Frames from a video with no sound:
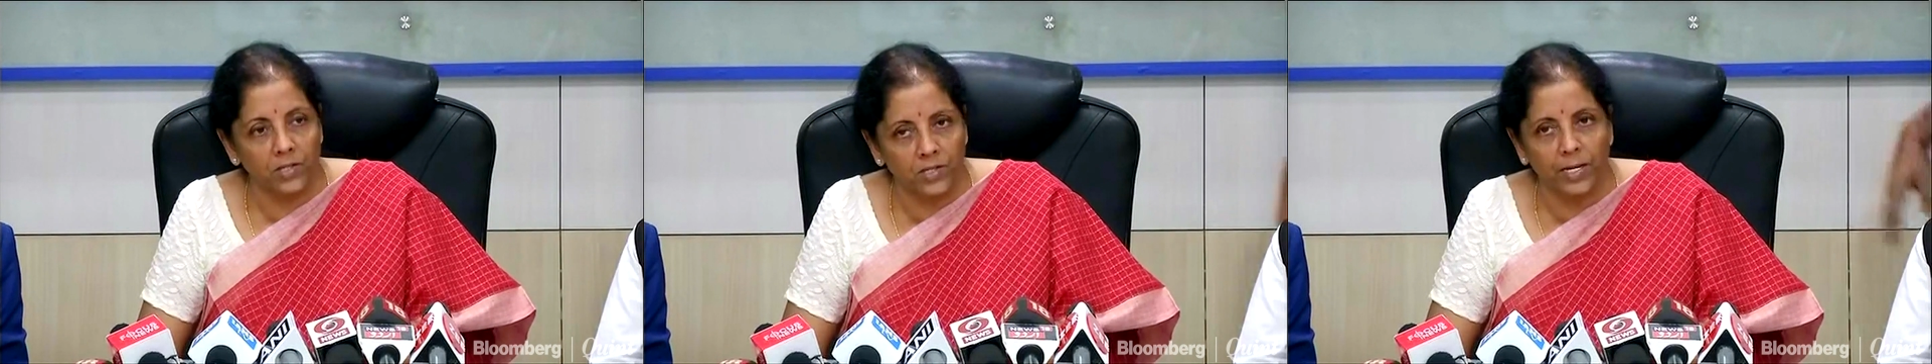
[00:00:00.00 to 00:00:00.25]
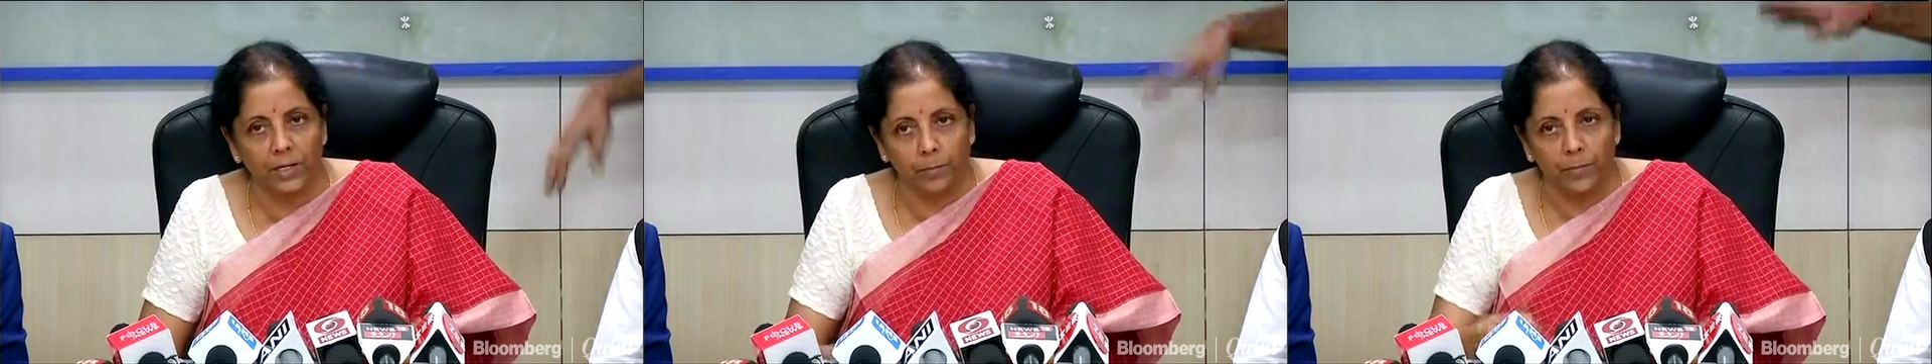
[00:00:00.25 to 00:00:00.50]

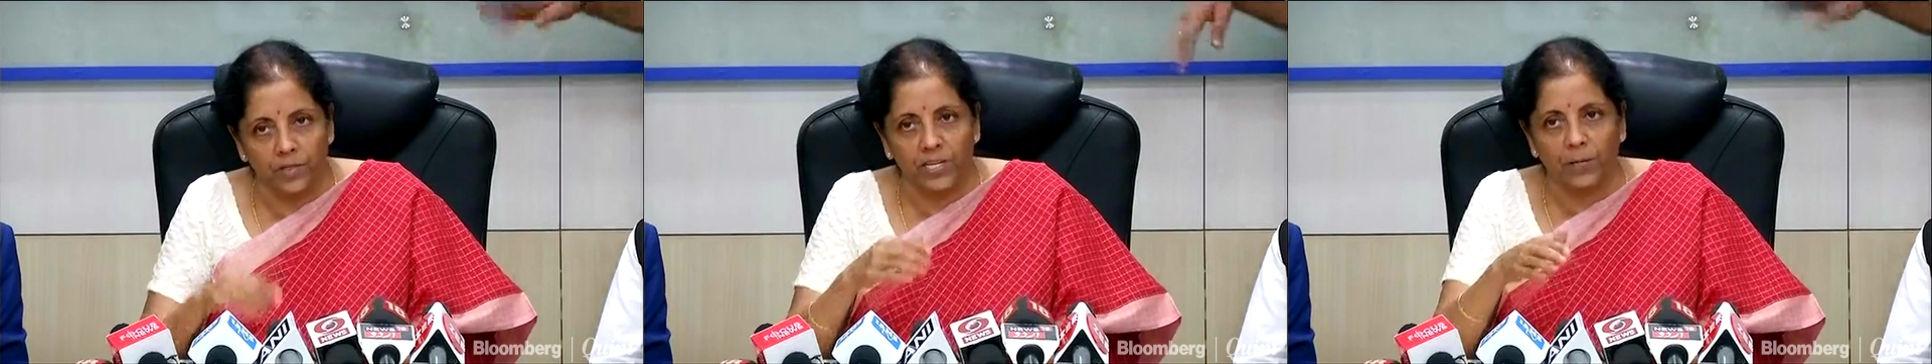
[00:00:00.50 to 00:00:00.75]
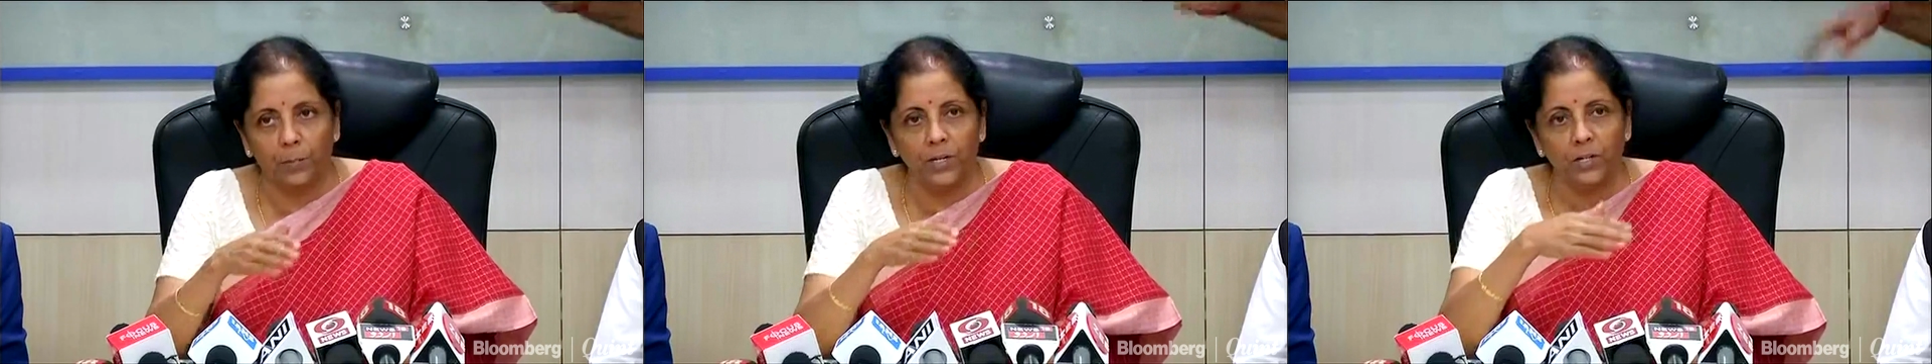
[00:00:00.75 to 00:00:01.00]

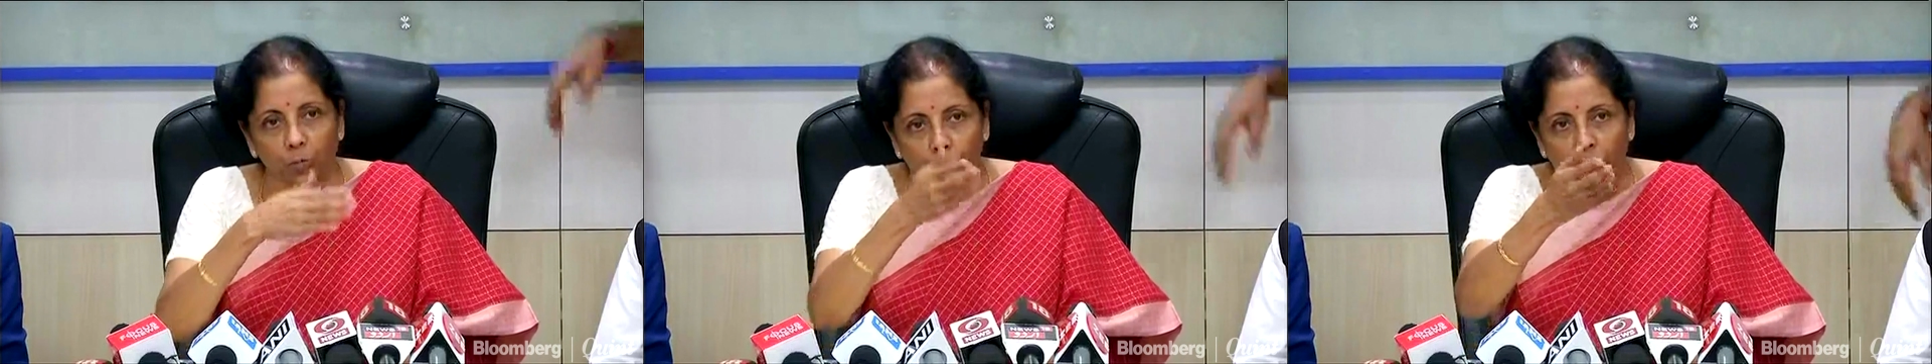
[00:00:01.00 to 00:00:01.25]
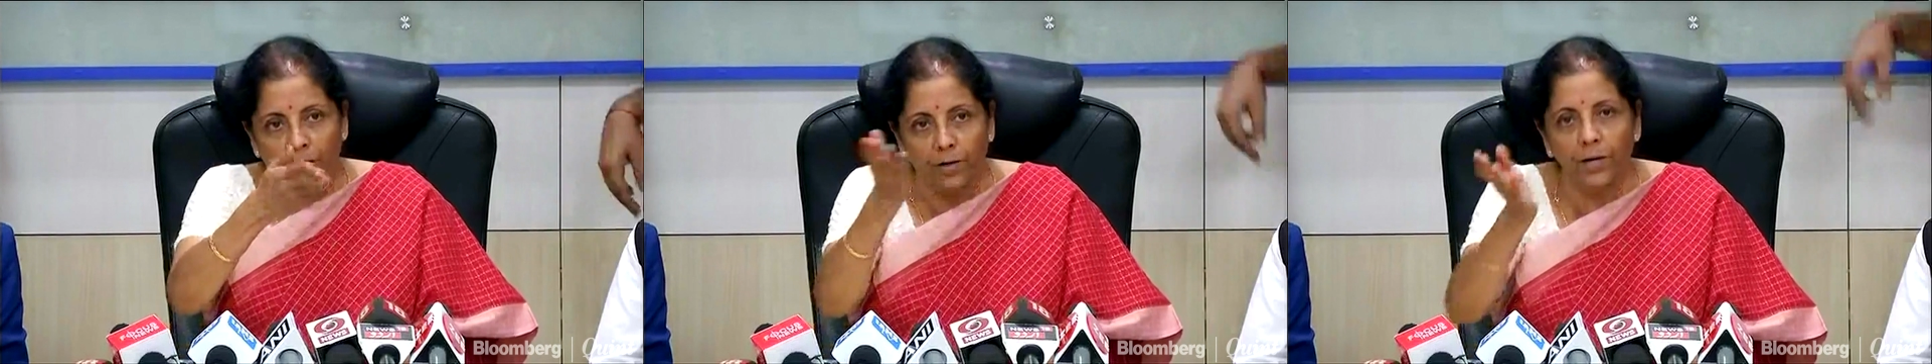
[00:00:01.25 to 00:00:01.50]
segment,
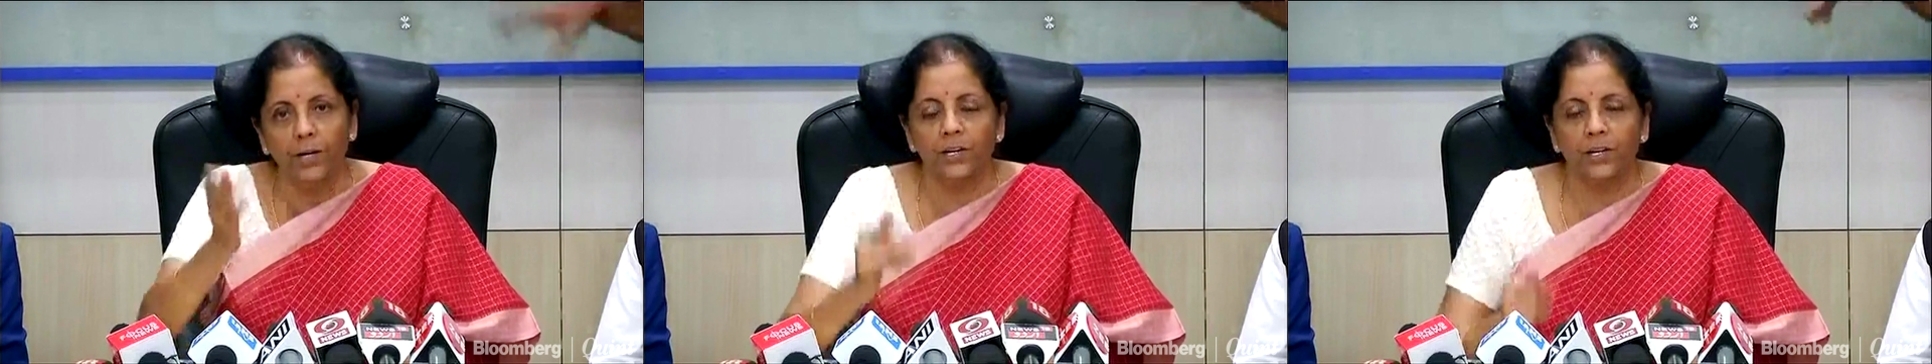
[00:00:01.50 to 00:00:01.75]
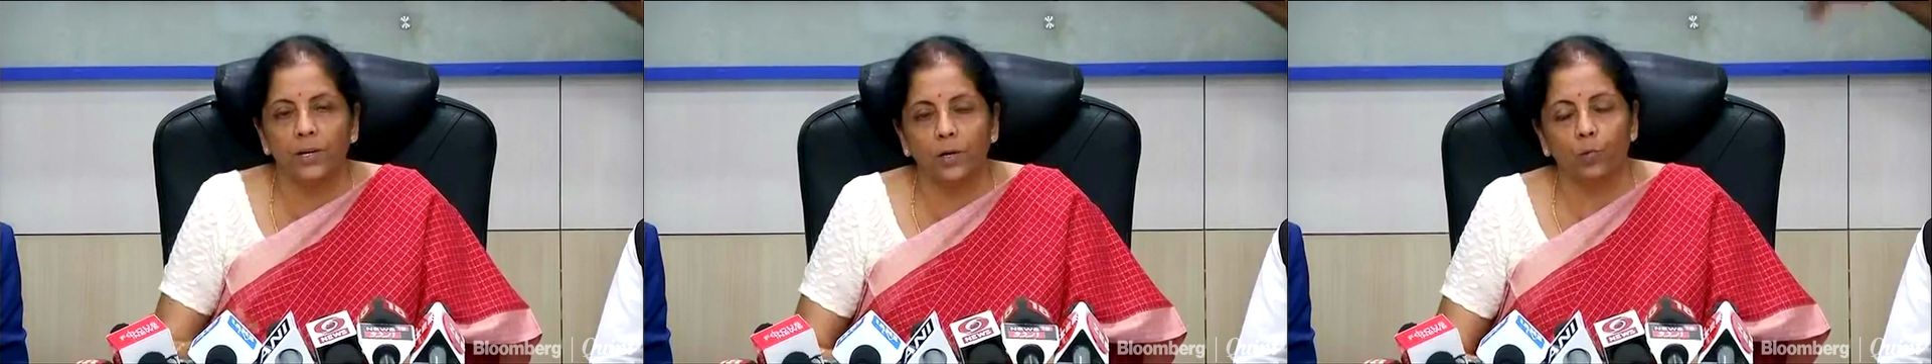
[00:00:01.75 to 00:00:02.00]
what I
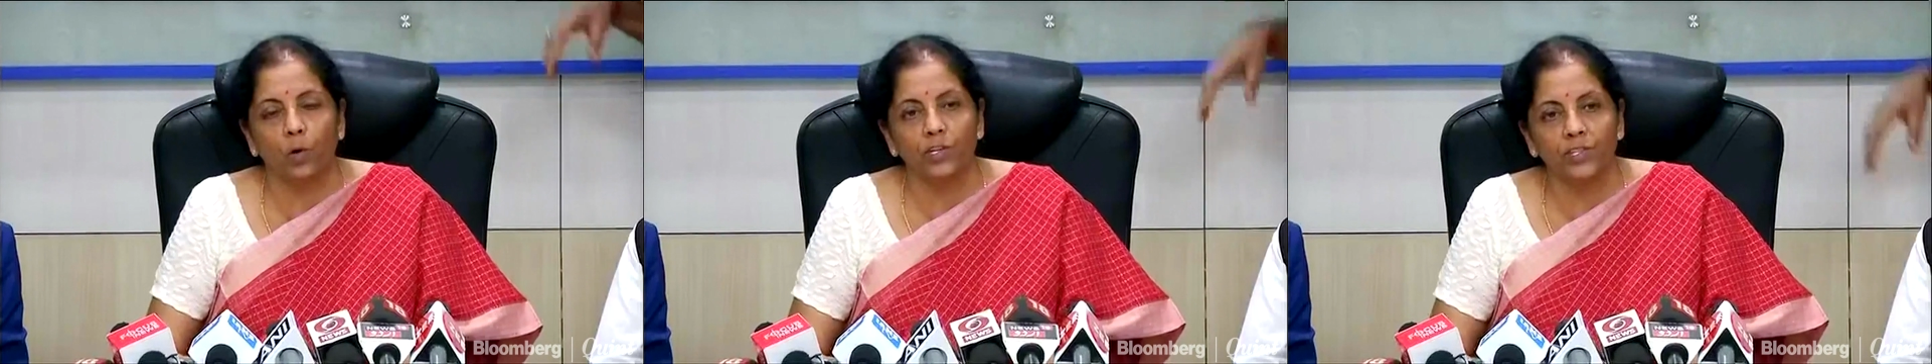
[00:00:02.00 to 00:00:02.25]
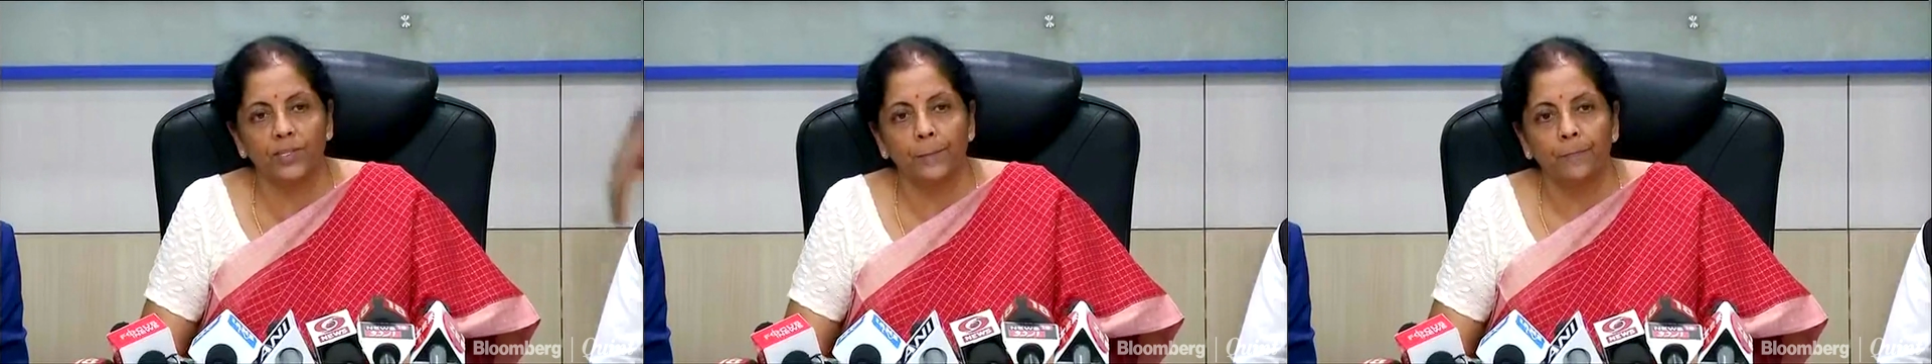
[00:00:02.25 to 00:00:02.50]
heard here
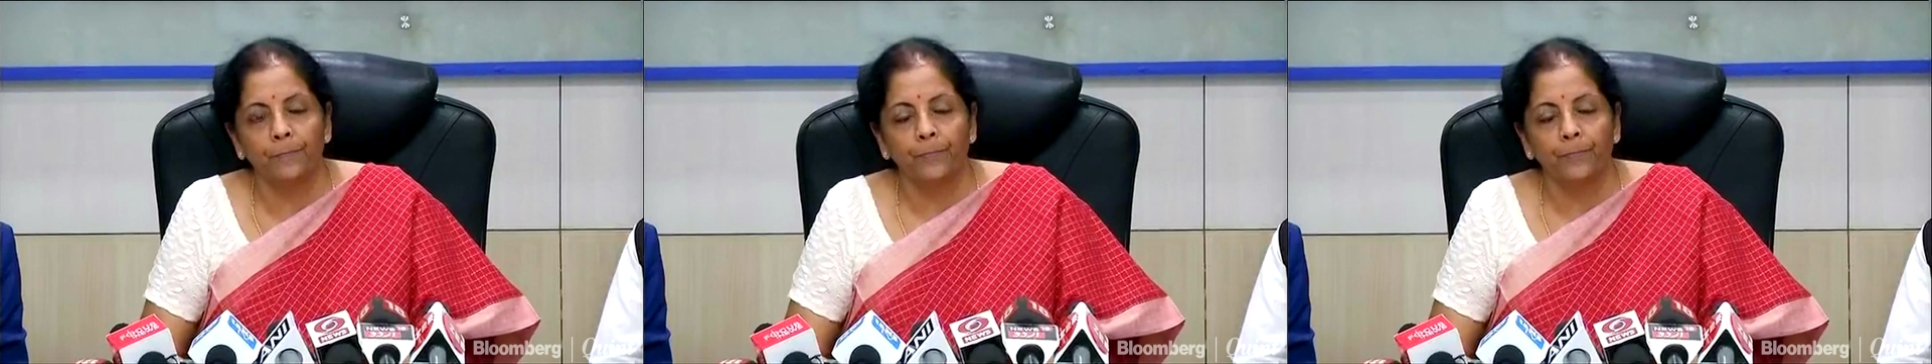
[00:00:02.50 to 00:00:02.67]
was